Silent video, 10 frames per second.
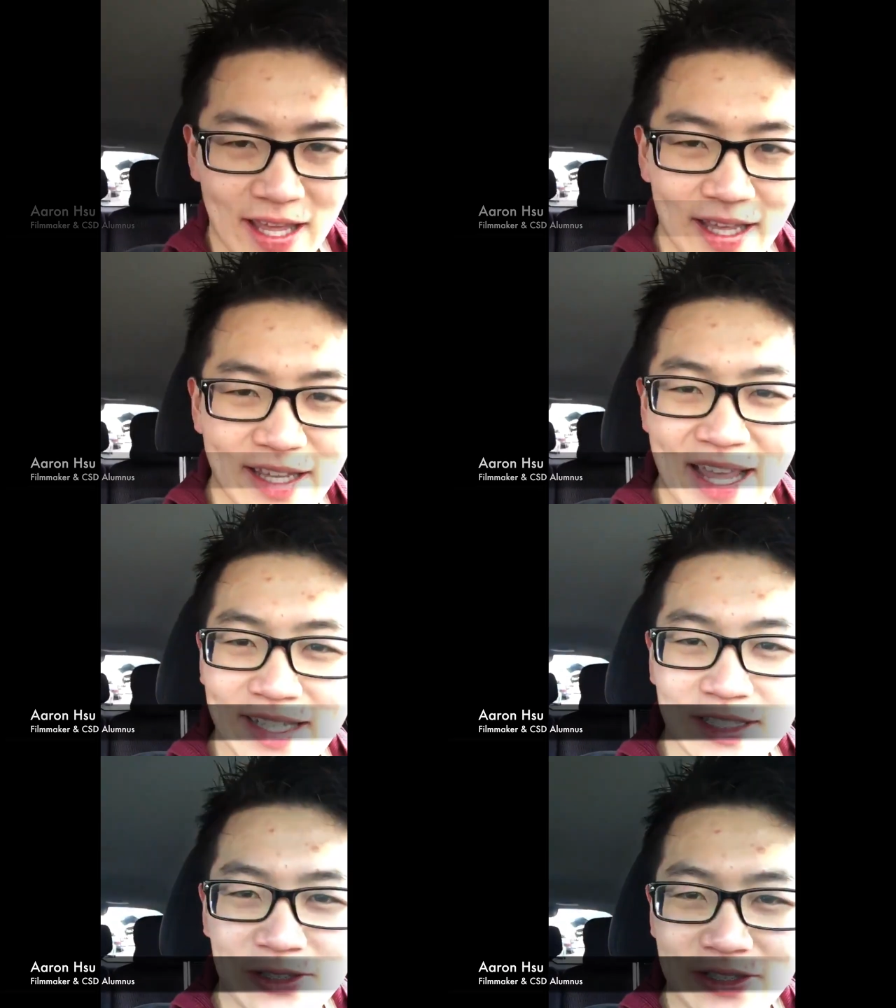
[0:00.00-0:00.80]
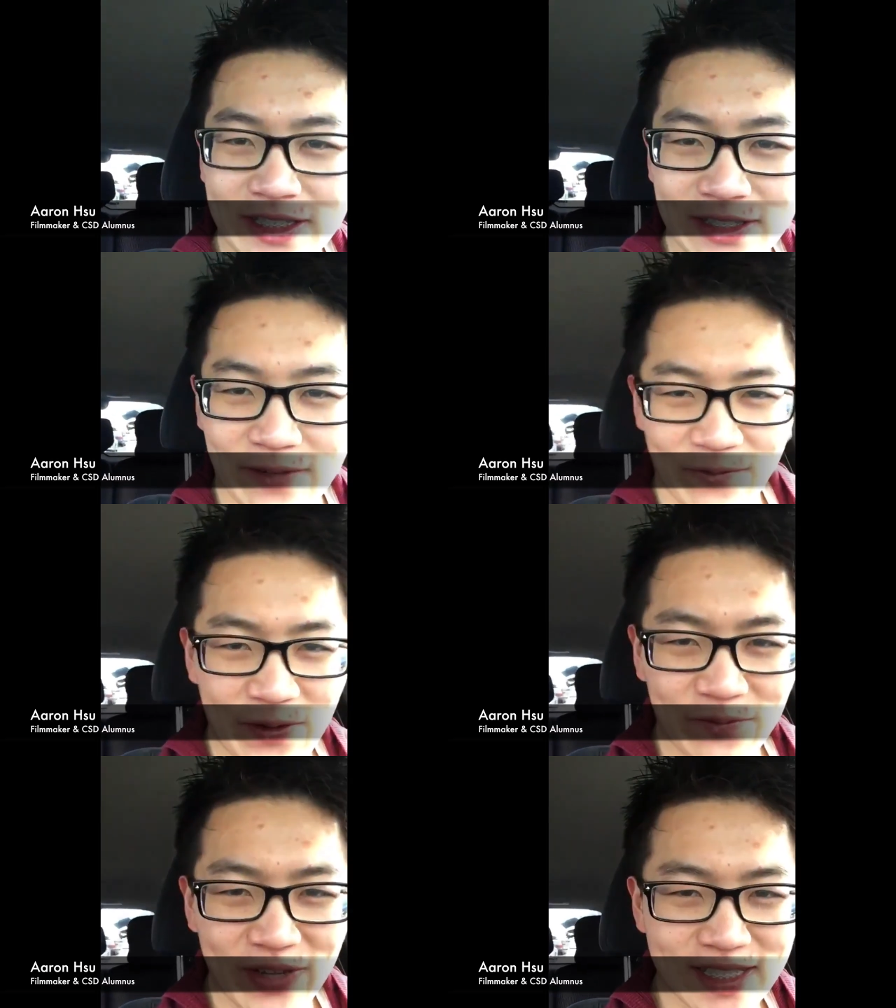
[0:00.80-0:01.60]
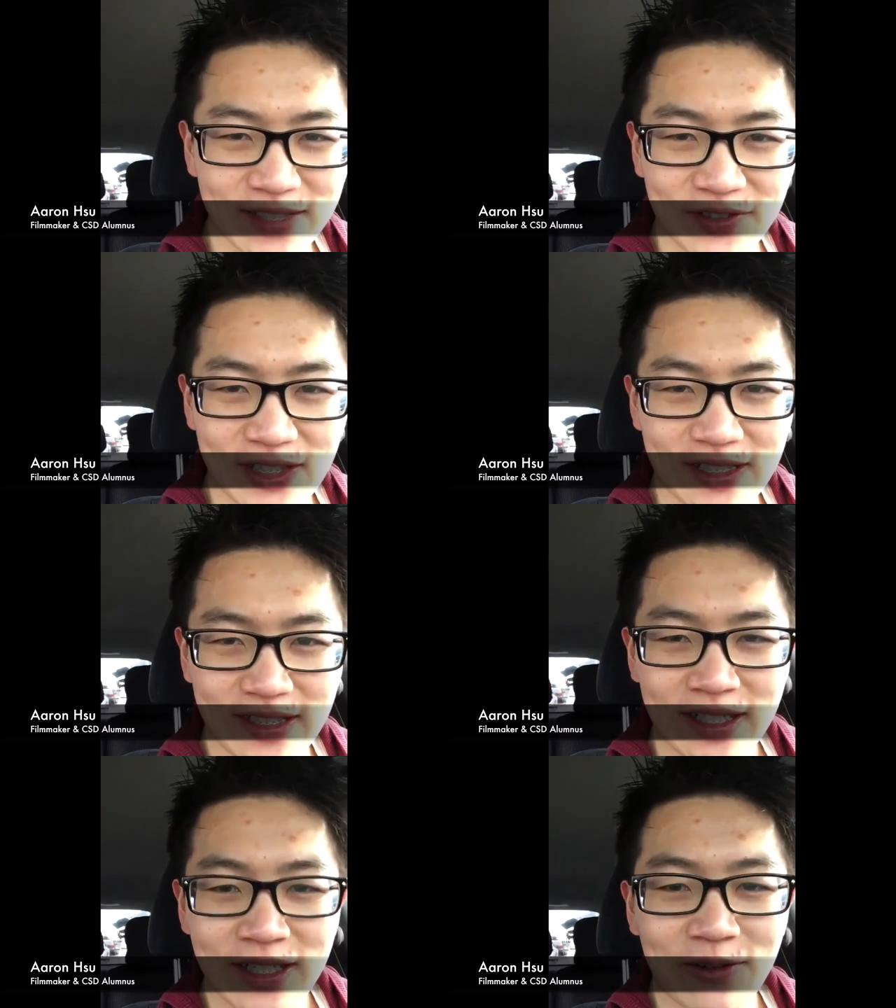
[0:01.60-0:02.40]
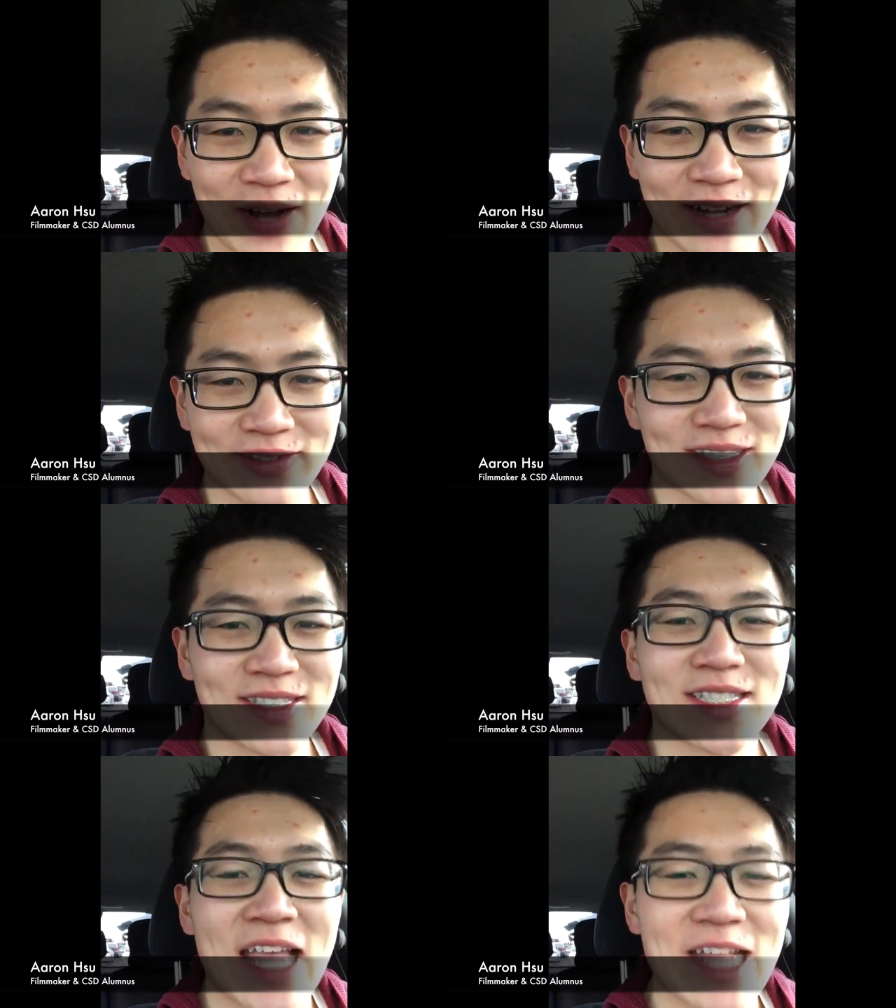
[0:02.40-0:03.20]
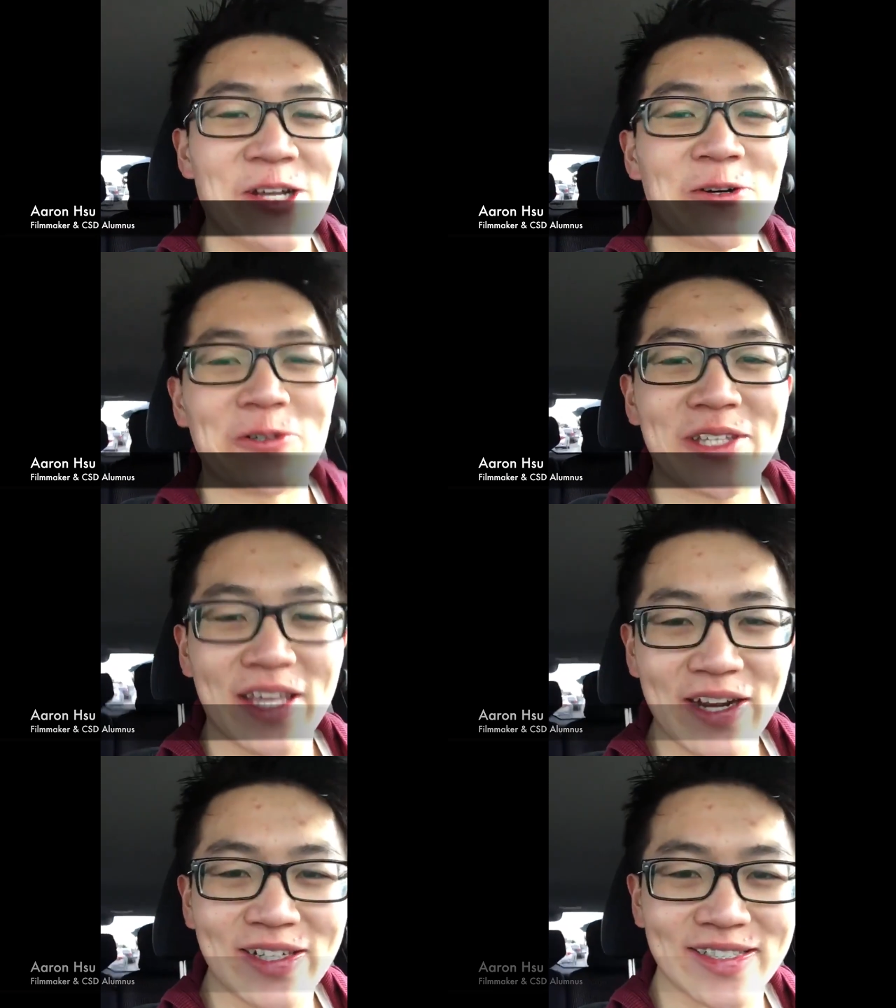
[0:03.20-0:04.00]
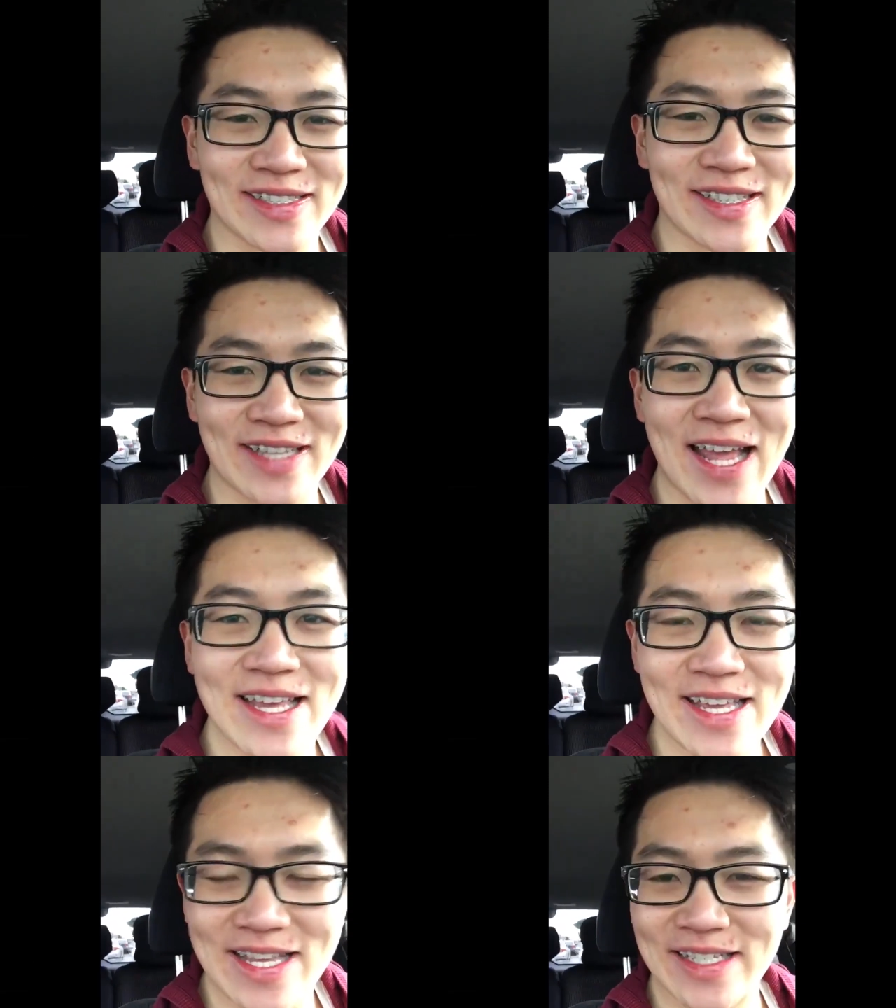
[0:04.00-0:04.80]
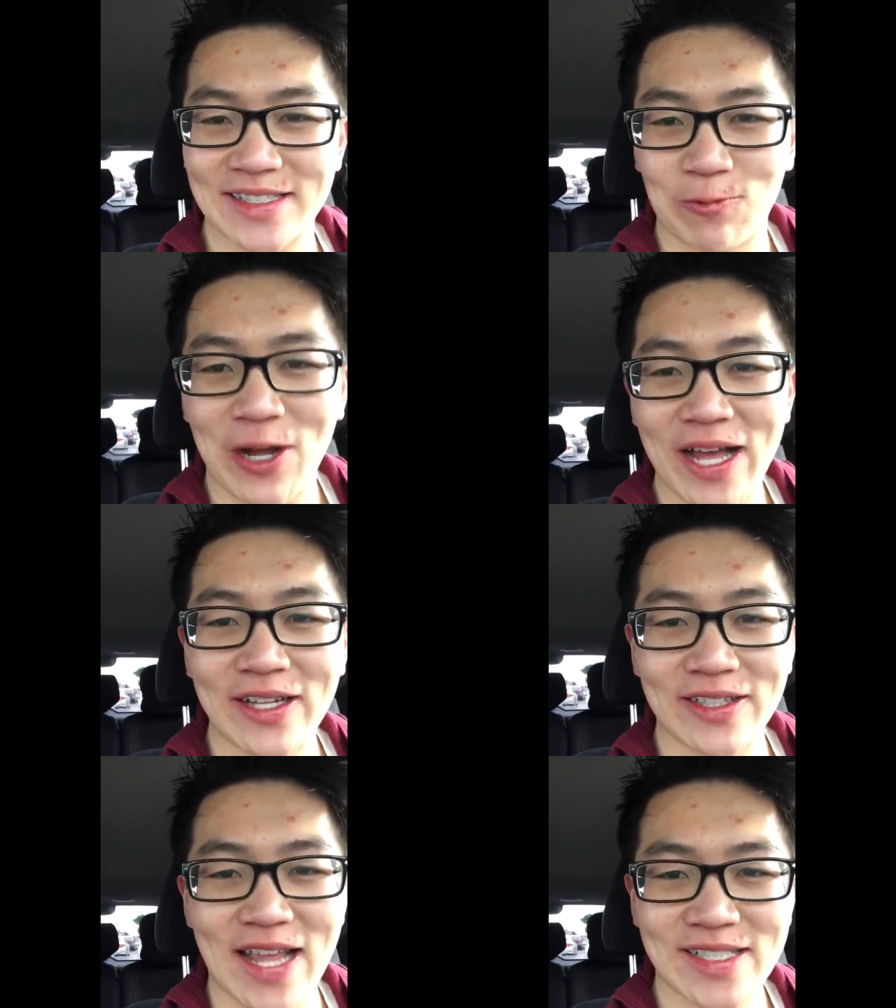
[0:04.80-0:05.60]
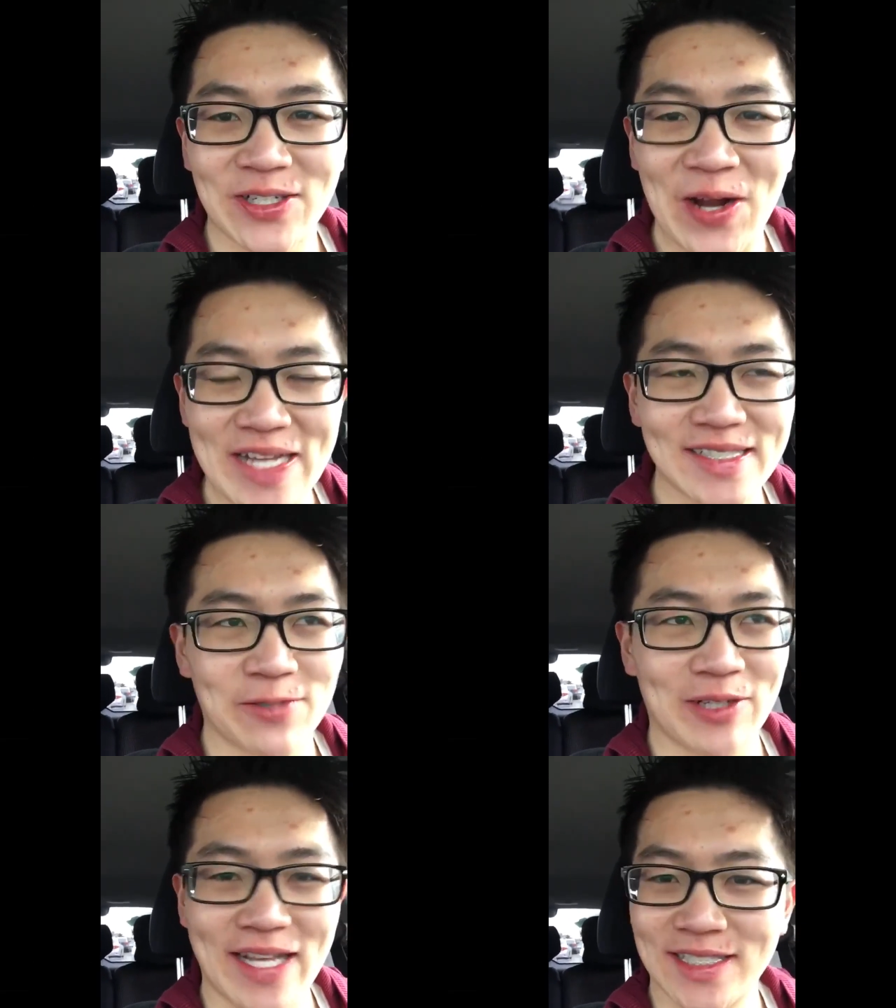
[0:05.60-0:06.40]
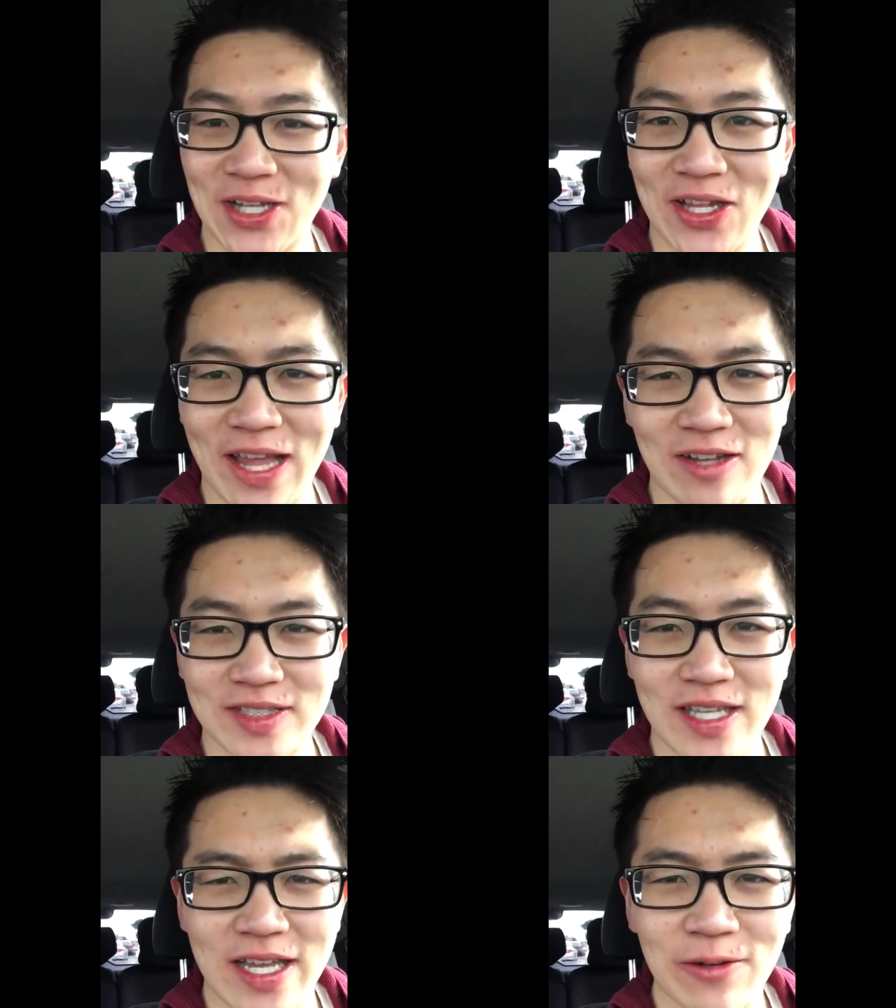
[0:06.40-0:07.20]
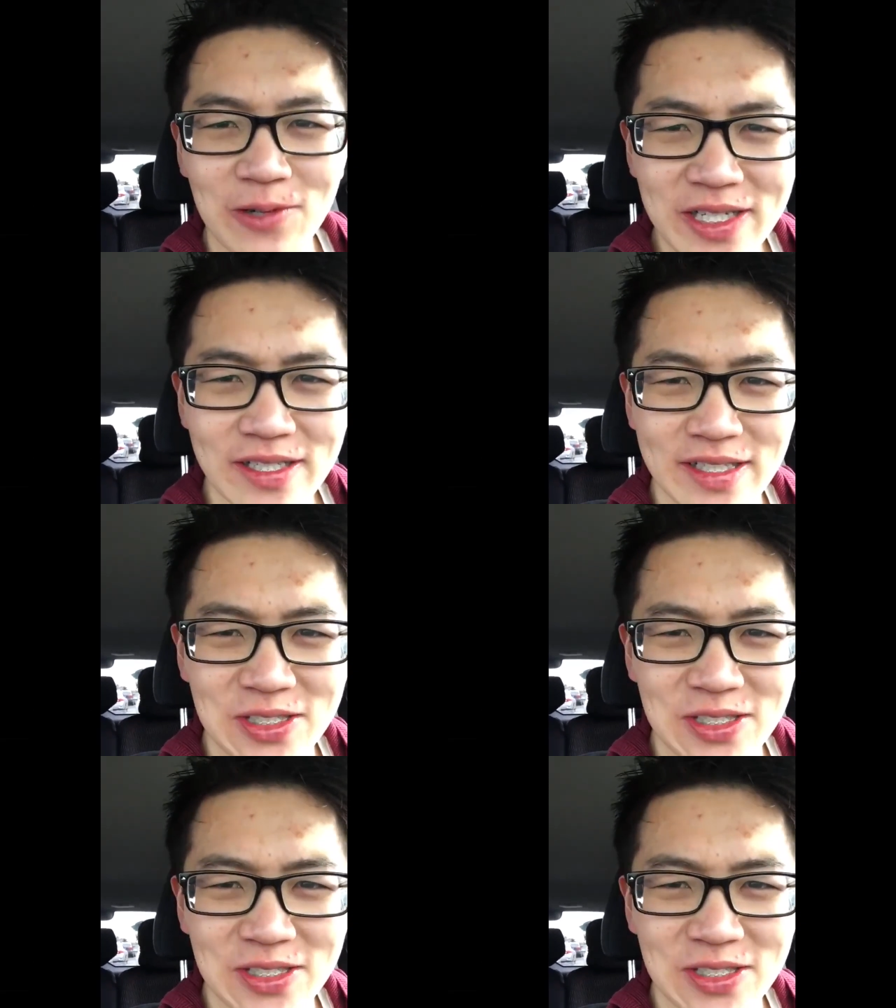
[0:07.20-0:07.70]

Hey, Canyons School District Film Festival. Wow, ten whole years. That is wild. That's crazy. When I saw that, I was like, what?